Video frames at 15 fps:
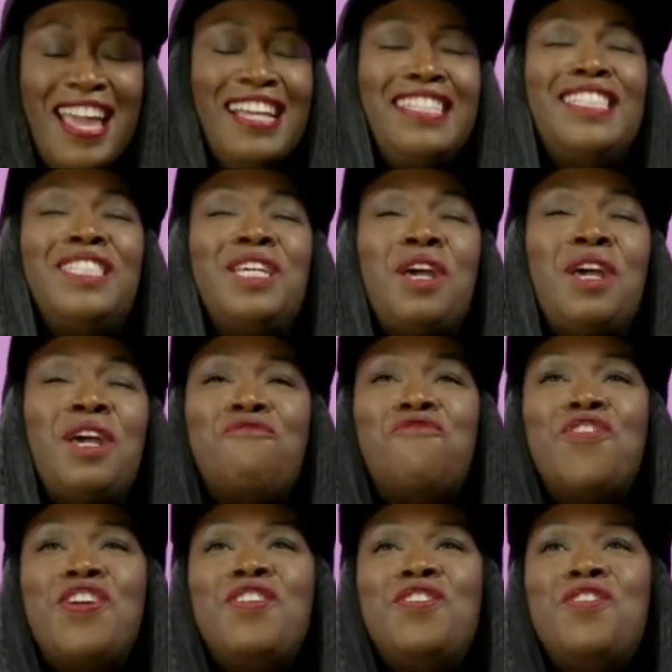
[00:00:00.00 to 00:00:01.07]
It's
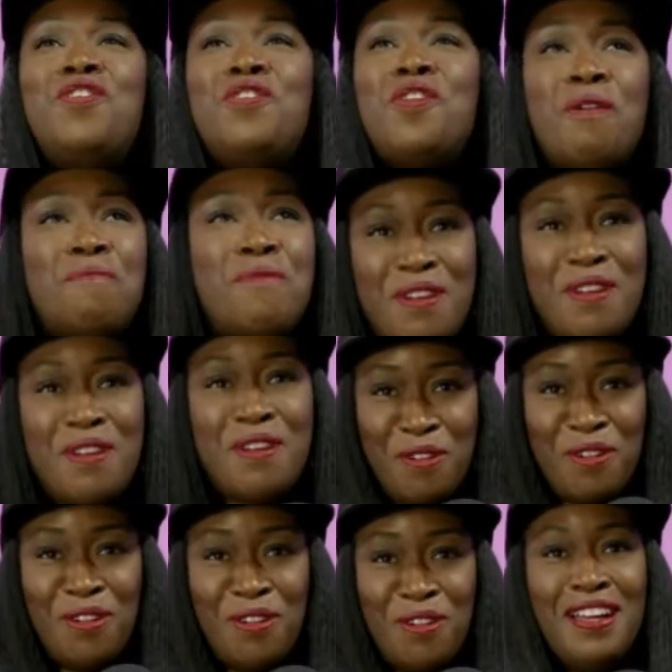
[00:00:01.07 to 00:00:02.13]

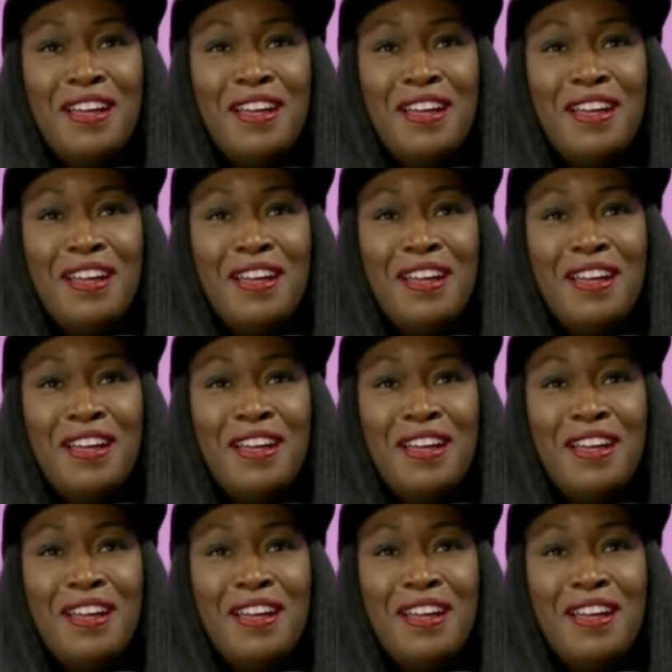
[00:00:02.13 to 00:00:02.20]
phenomenal